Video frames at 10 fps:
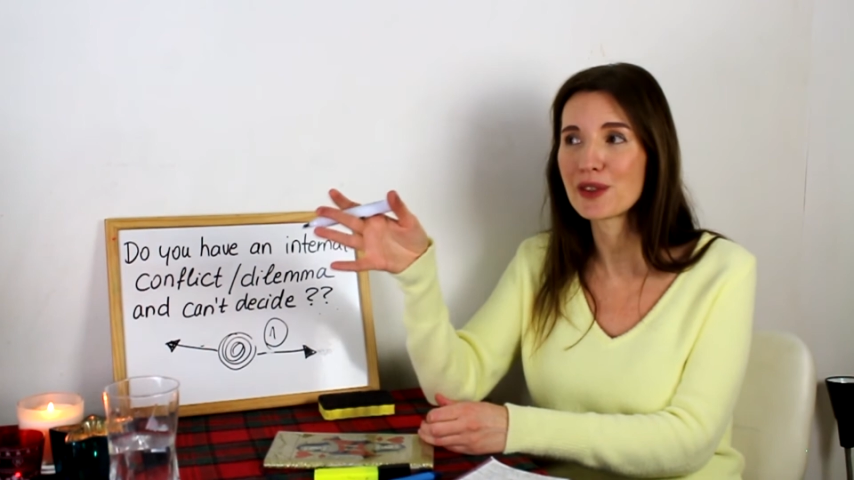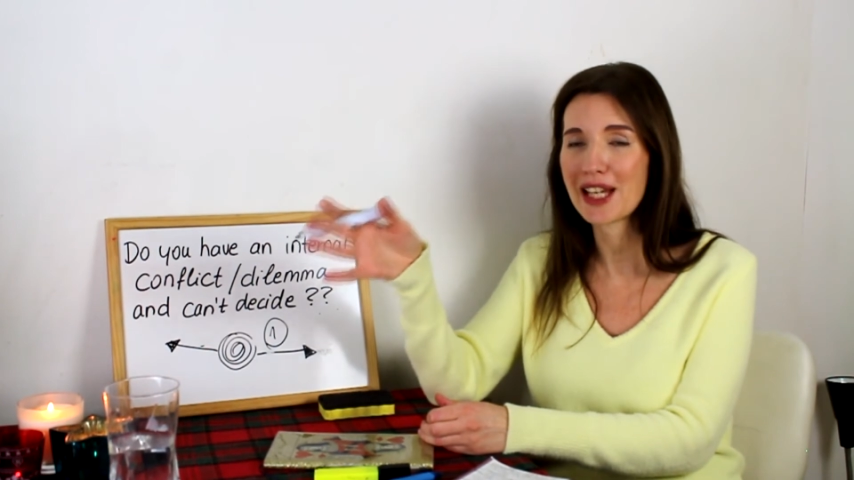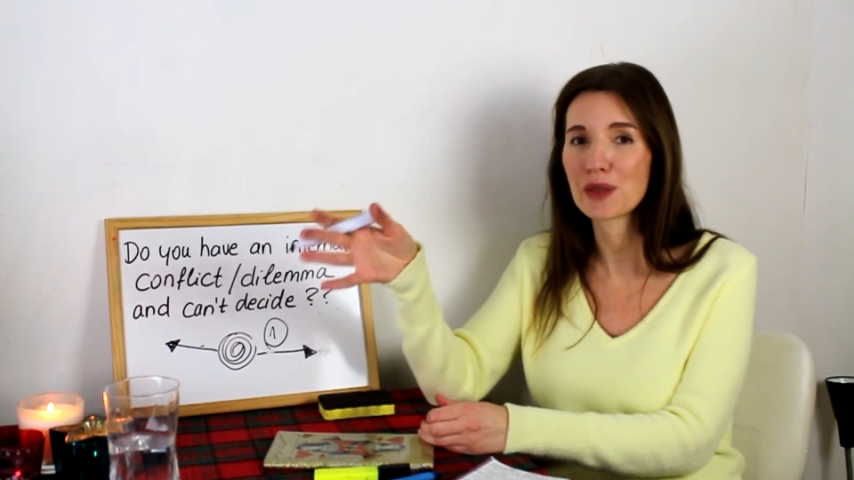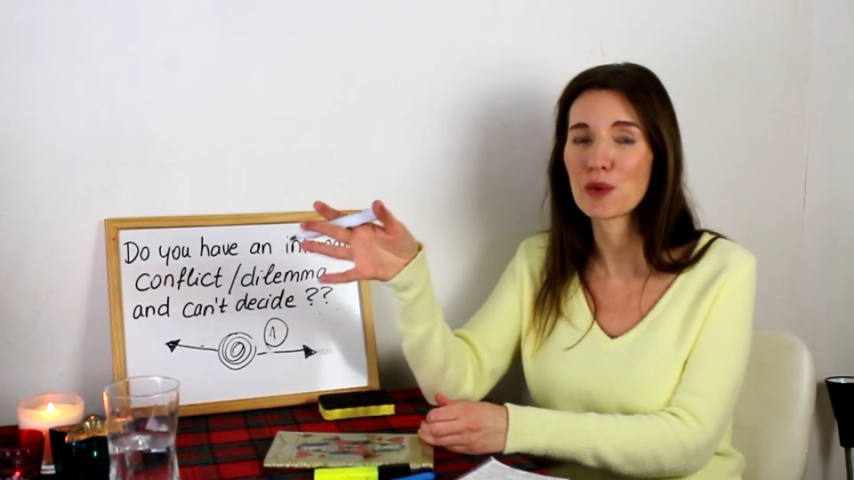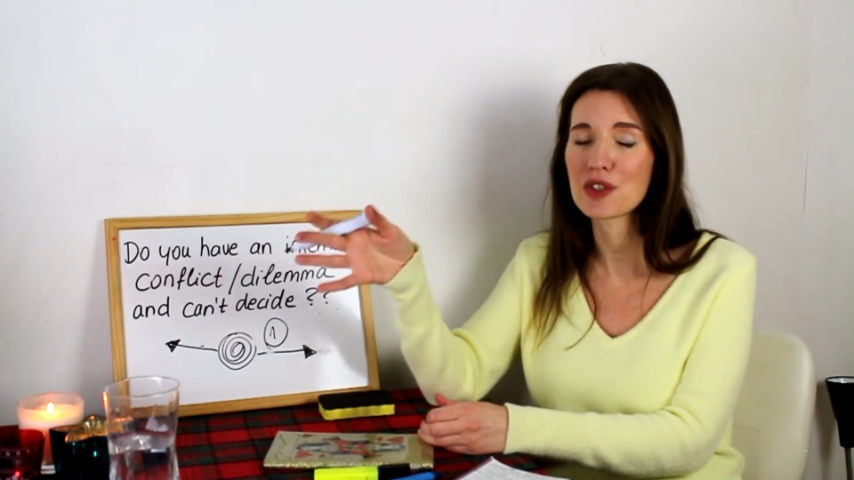
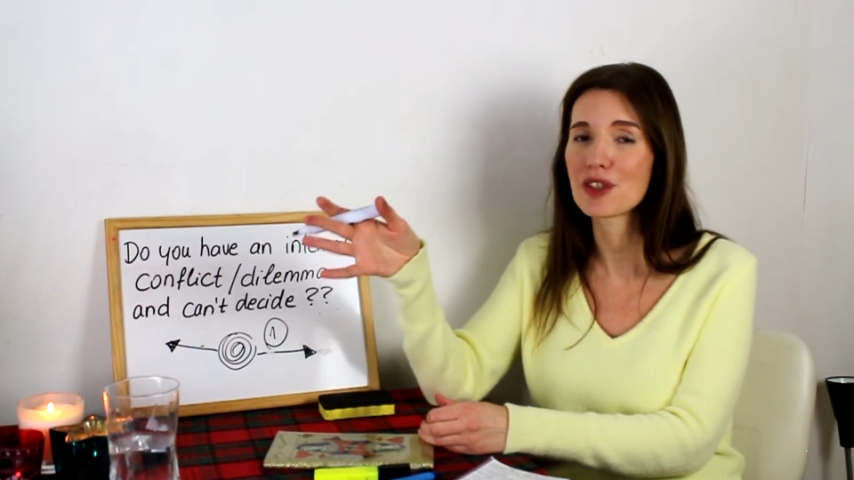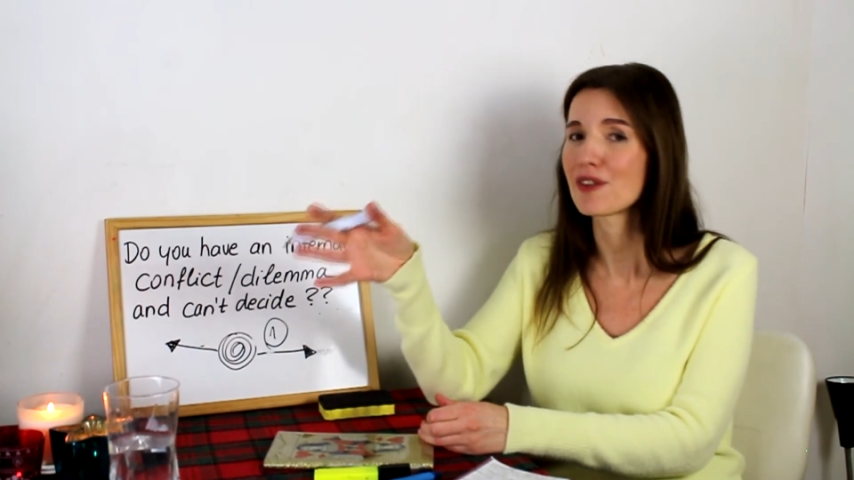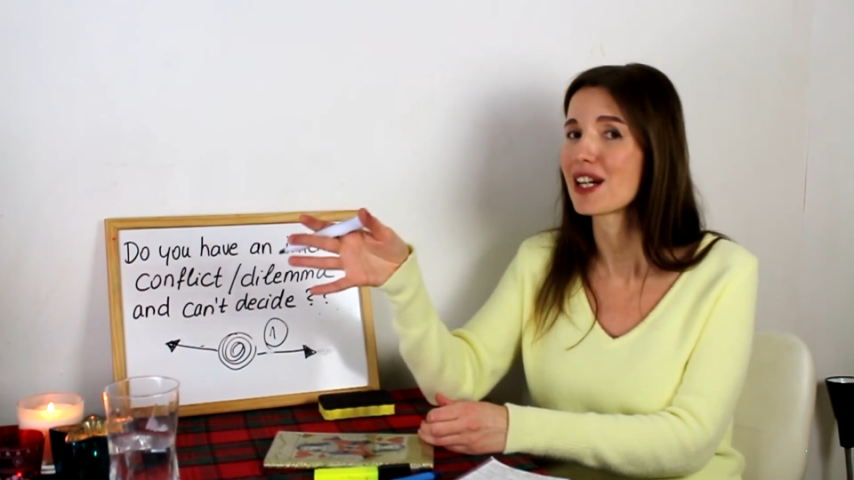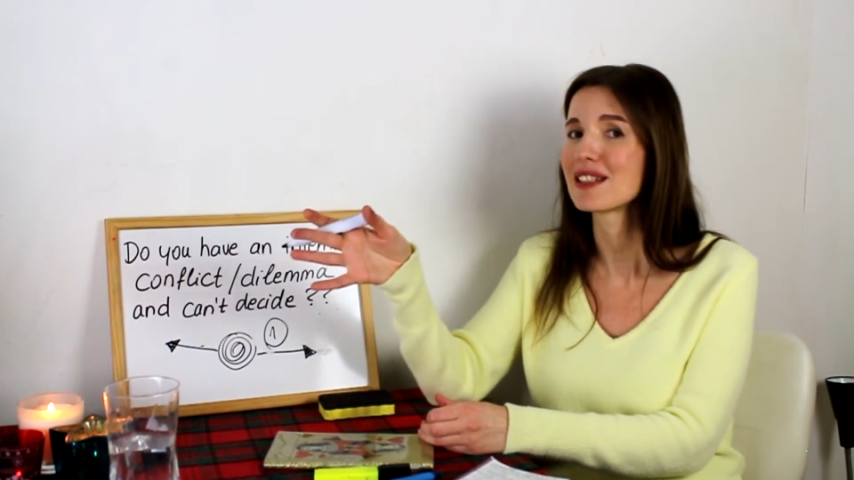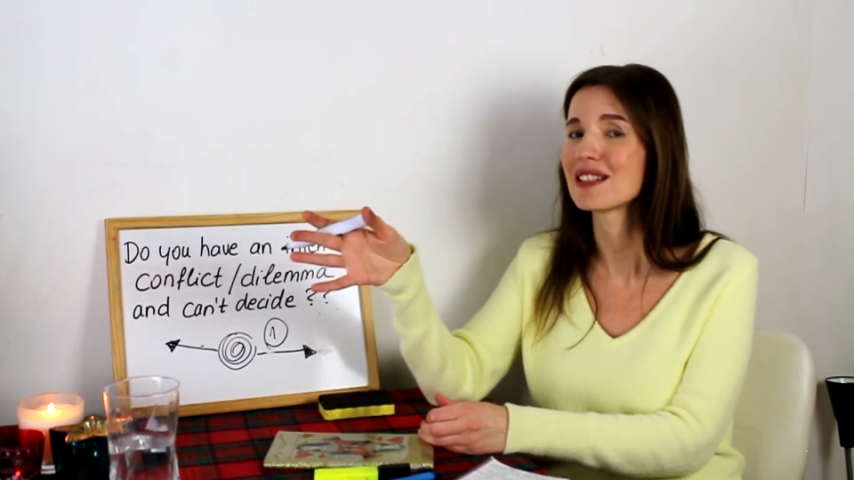that was the
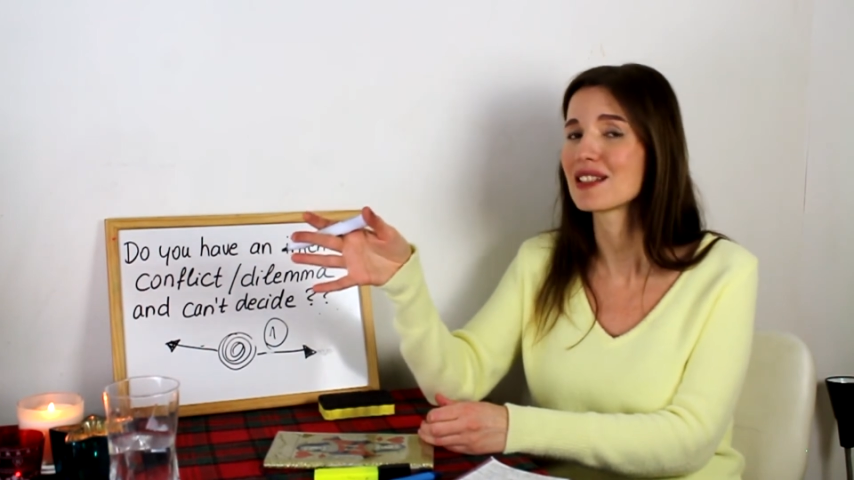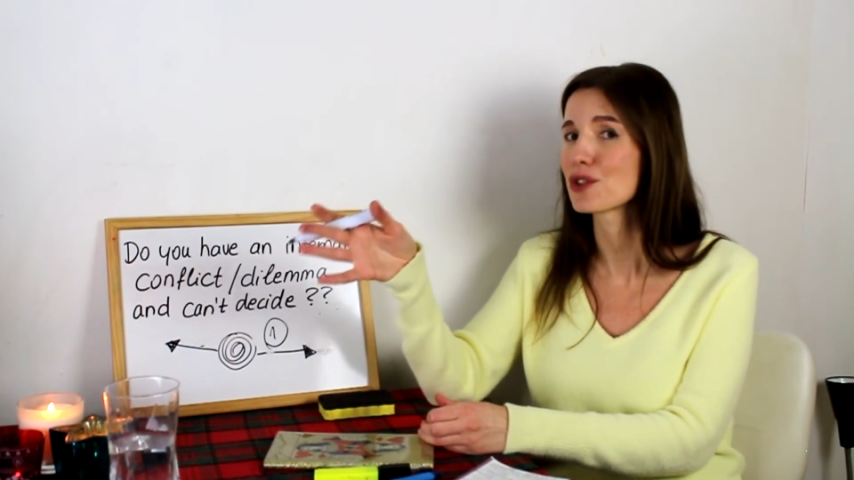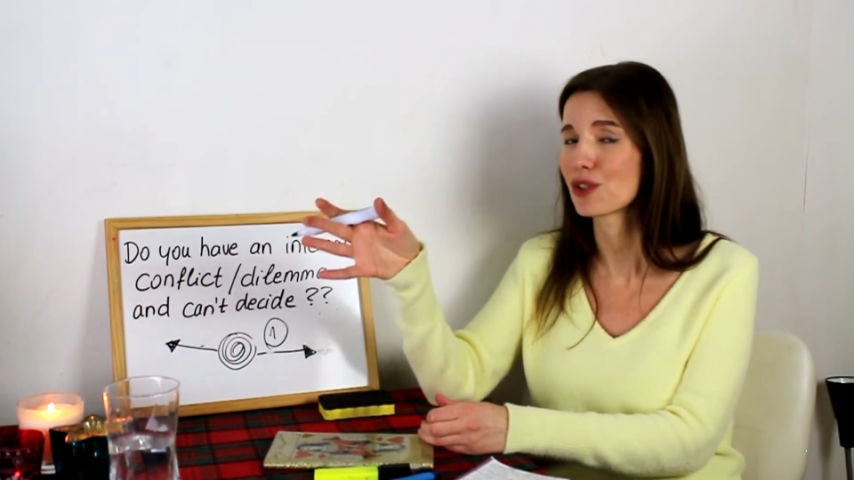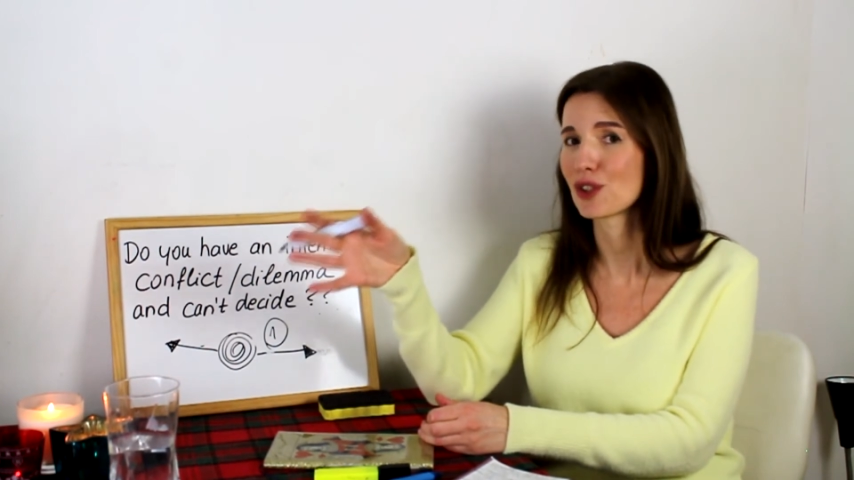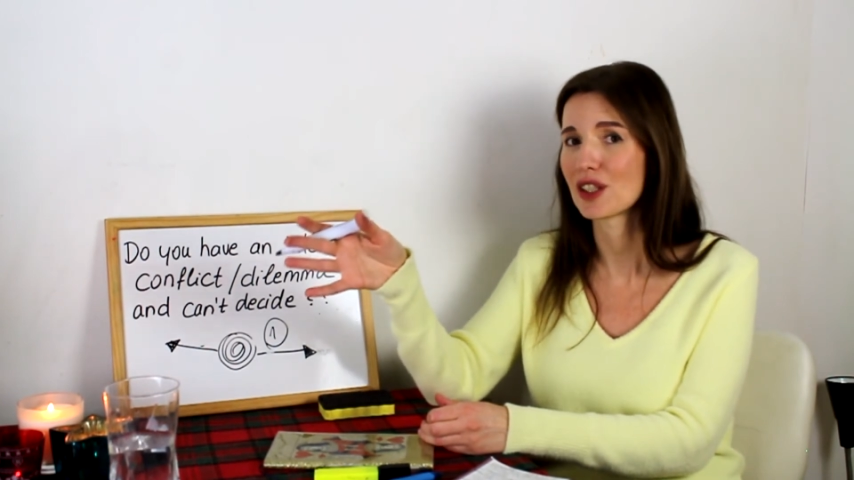right
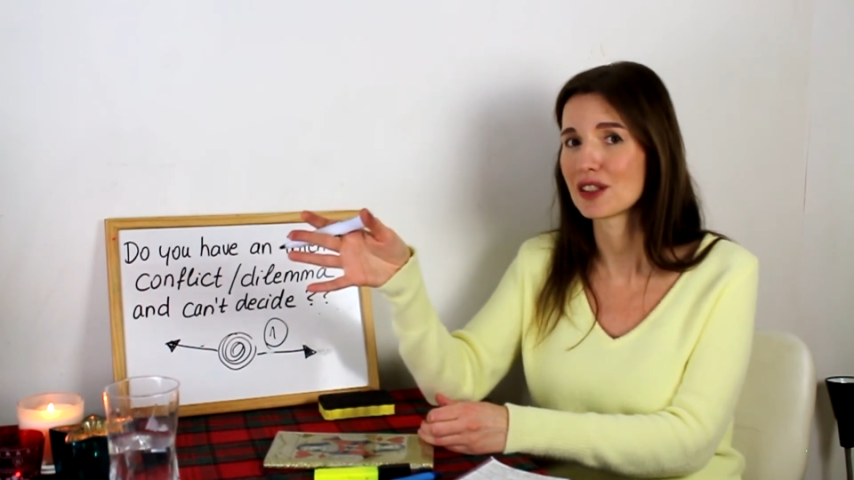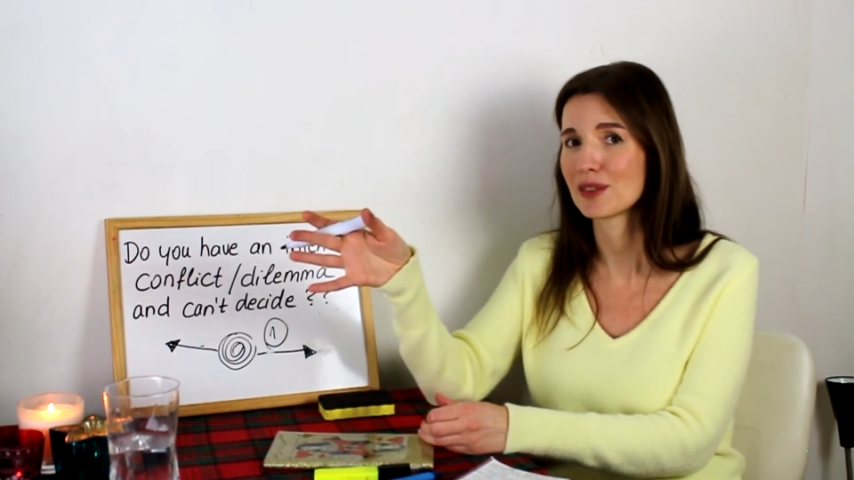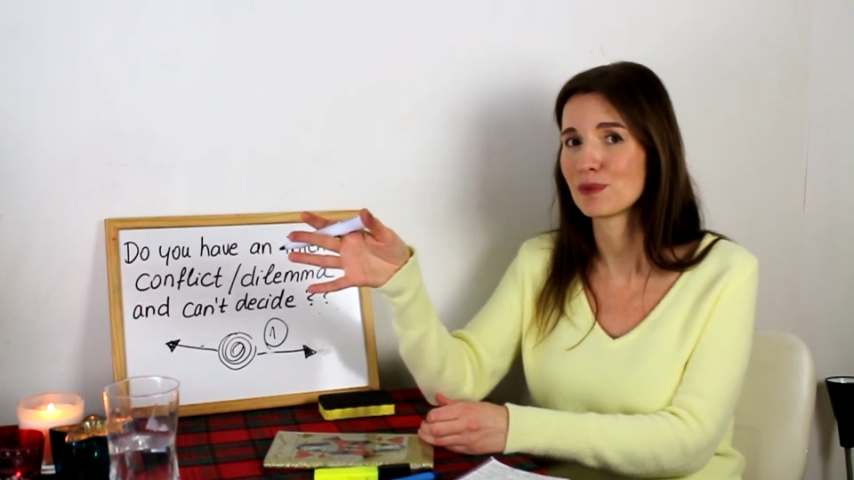decision or not.